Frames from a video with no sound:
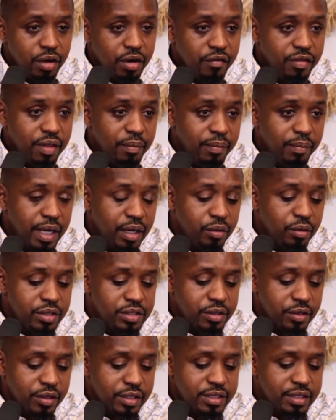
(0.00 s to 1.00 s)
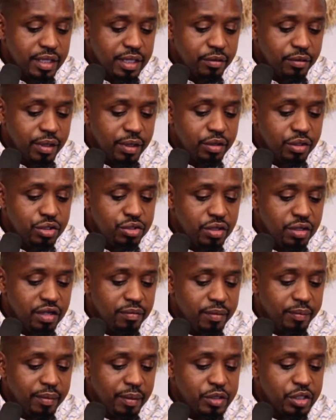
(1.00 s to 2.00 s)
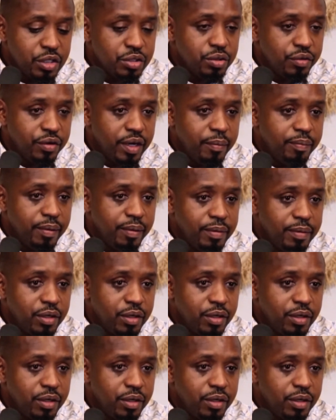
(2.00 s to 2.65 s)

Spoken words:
one of the men was there saying, why don't you give me permission to rape her?